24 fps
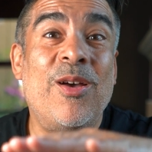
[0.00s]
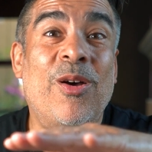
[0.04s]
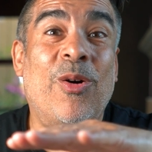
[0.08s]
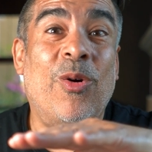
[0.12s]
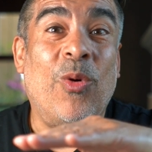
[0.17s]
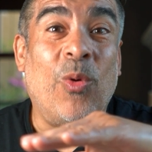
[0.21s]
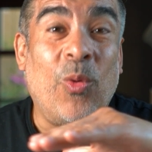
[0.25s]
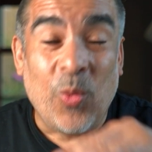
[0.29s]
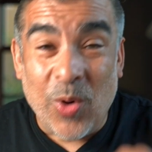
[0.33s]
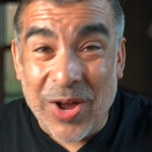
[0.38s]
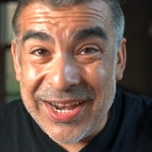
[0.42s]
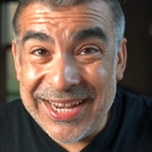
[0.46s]

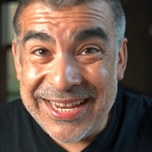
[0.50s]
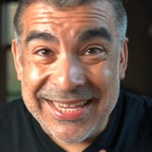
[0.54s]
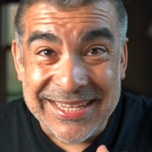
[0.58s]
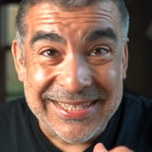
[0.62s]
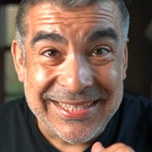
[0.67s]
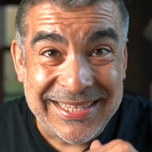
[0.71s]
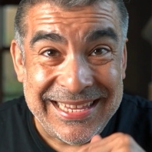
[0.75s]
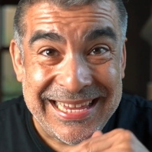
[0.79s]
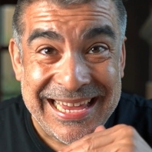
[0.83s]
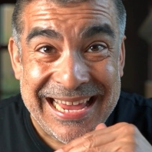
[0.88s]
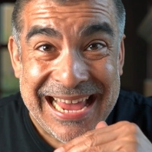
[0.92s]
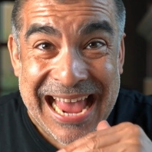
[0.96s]
what
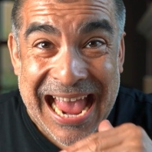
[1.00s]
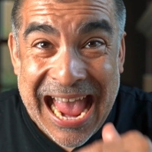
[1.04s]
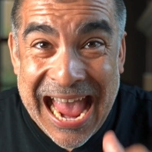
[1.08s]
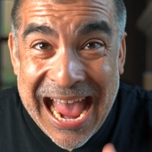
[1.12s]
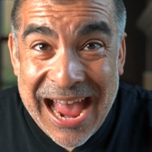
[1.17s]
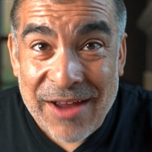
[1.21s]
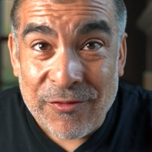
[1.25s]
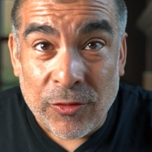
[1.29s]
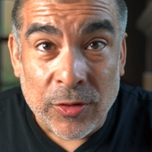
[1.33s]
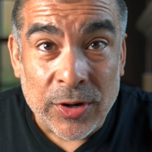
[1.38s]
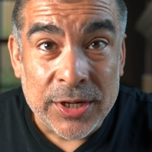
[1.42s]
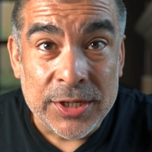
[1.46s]
is the
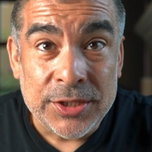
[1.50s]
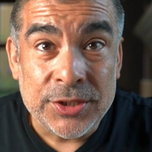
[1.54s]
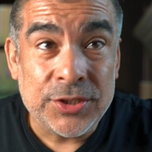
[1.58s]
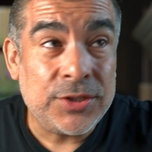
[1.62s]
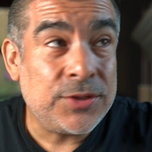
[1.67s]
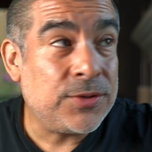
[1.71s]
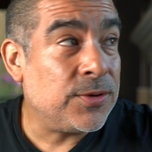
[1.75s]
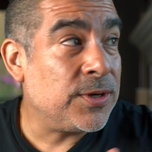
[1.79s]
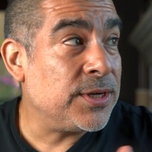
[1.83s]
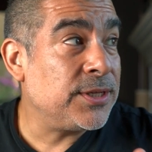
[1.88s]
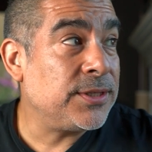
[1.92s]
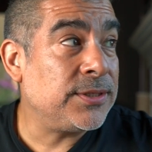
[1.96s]

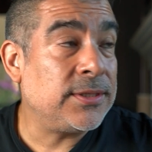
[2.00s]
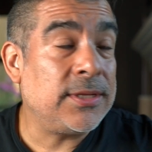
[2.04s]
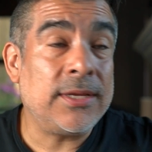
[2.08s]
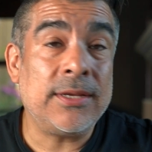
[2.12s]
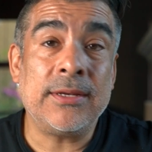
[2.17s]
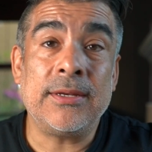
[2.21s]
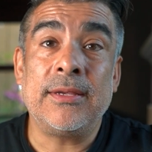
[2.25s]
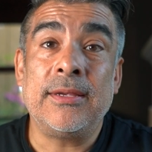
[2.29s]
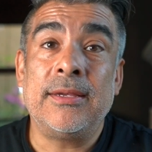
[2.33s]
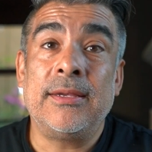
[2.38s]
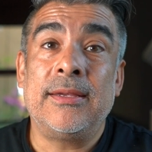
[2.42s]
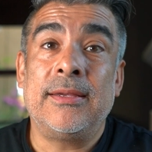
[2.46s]
average,
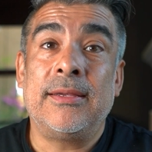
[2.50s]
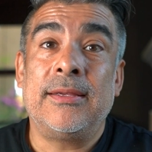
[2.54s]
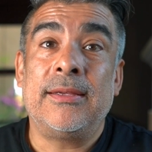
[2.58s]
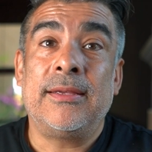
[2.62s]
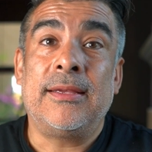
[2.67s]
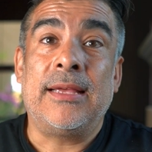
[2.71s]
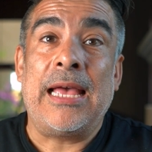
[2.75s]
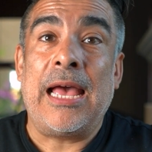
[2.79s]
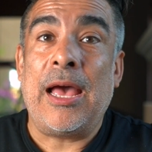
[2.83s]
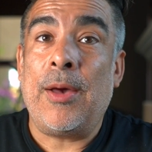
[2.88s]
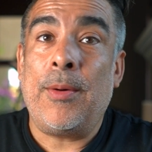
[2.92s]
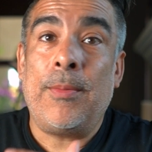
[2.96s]
Tristan?
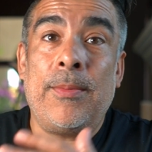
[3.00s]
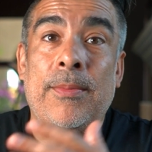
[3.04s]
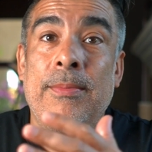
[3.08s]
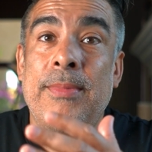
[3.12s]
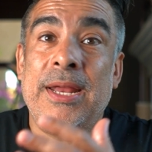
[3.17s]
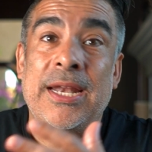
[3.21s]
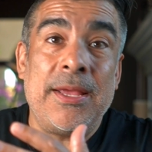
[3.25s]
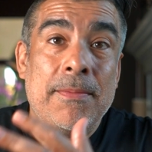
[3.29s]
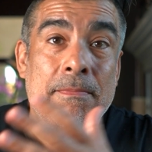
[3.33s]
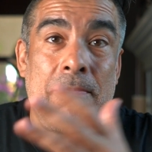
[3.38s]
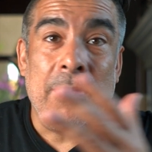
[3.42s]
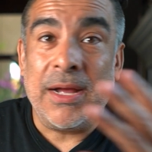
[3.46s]
How
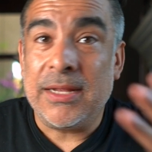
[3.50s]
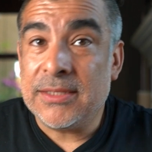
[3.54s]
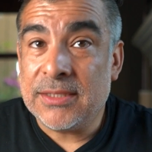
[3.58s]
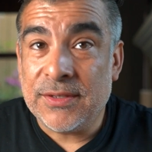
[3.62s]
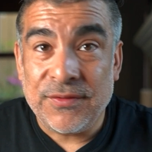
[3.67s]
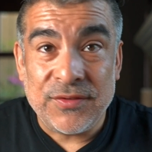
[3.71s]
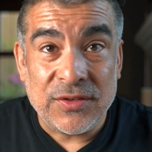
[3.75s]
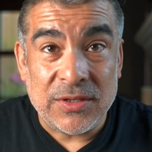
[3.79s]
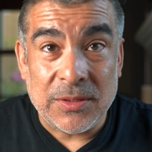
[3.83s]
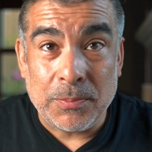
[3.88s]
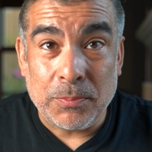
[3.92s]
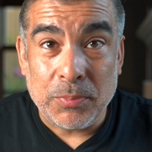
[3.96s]
many months
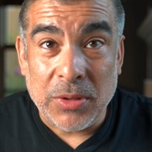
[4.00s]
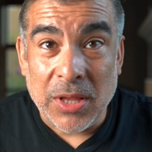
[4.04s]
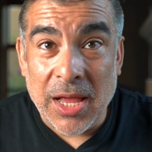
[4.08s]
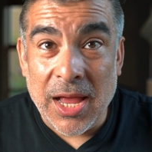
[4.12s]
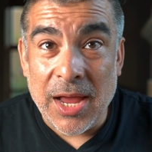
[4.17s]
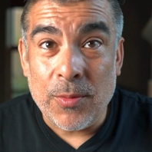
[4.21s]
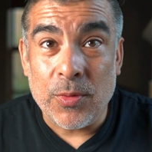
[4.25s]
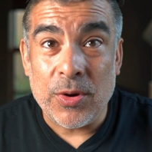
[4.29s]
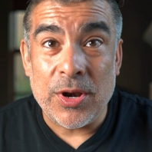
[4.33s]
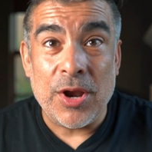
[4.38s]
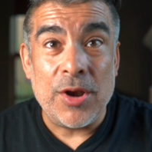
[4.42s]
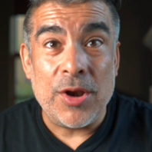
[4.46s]
of supply would a